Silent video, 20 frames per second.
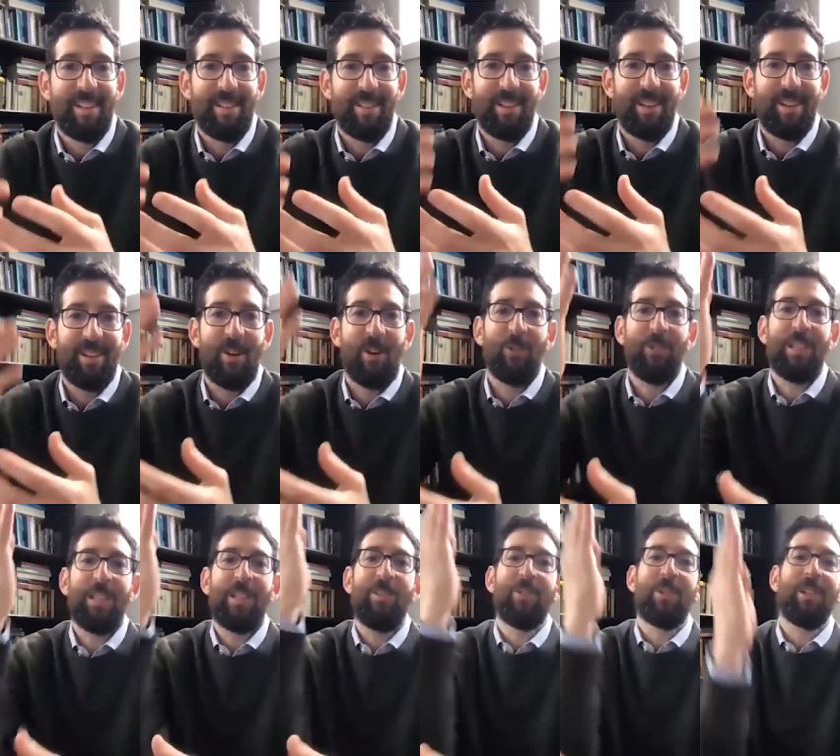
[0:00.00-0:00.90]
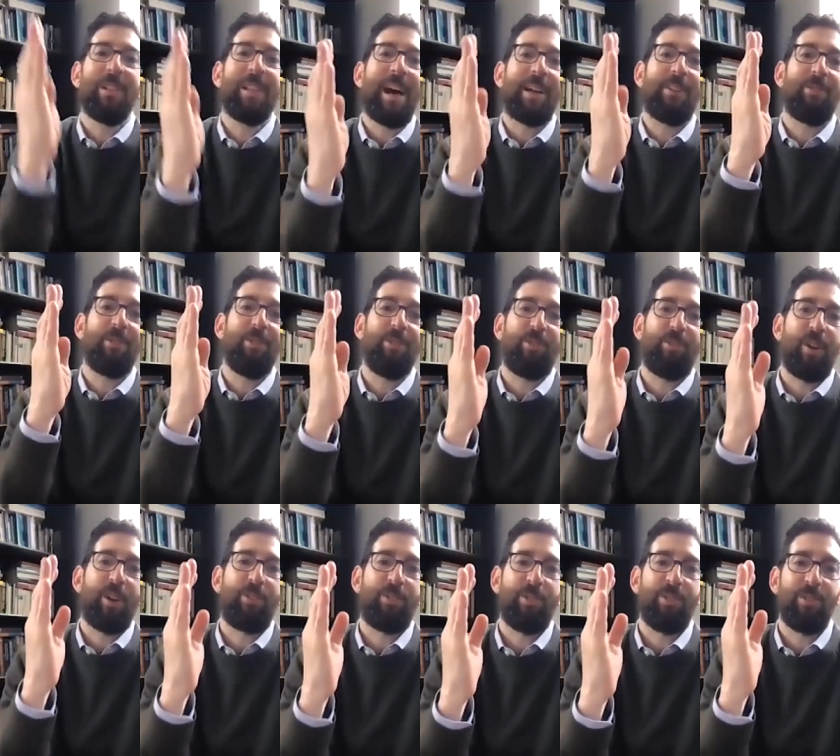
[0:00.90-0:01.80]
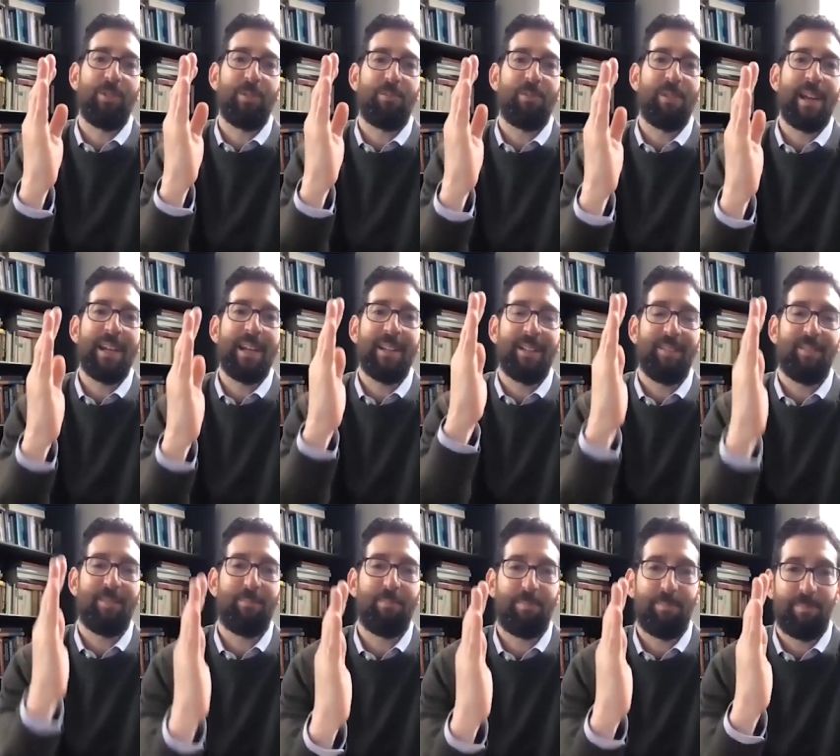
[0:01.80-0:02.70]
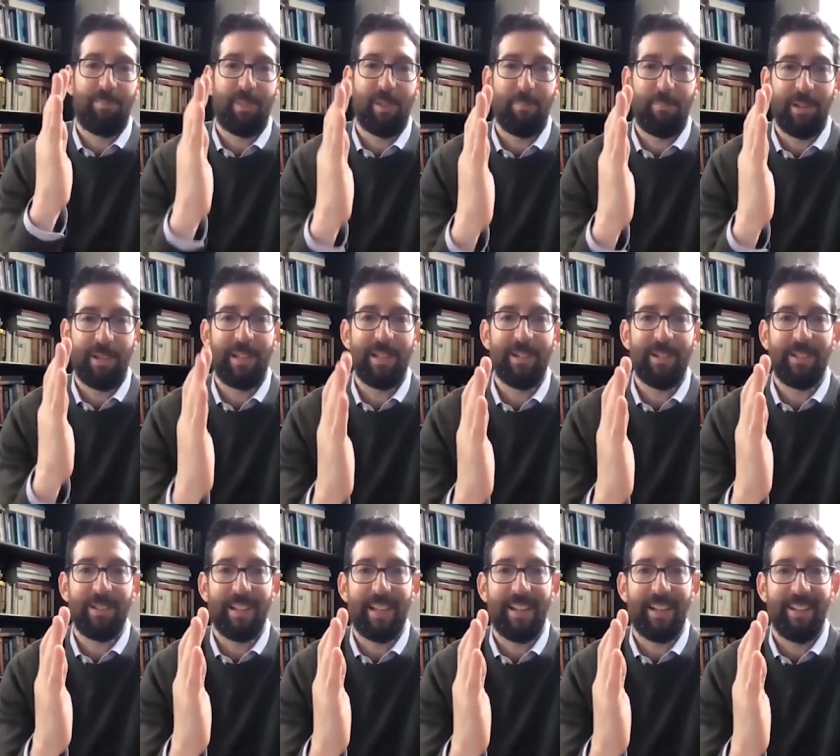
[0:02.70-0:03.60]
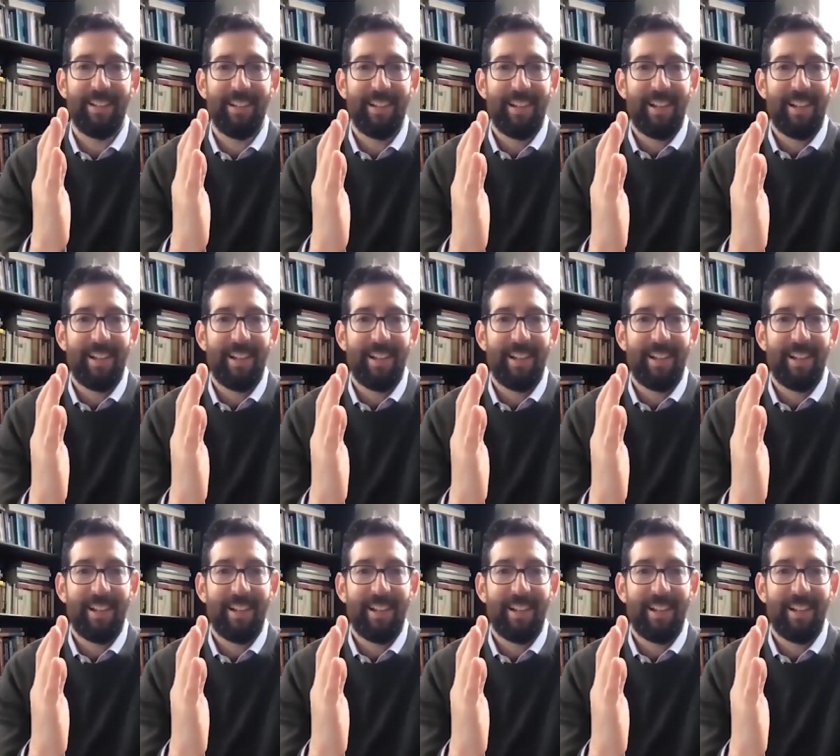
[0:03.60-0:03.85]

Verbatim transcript: The only unilateral structure in the brain is in the, the brain. brain.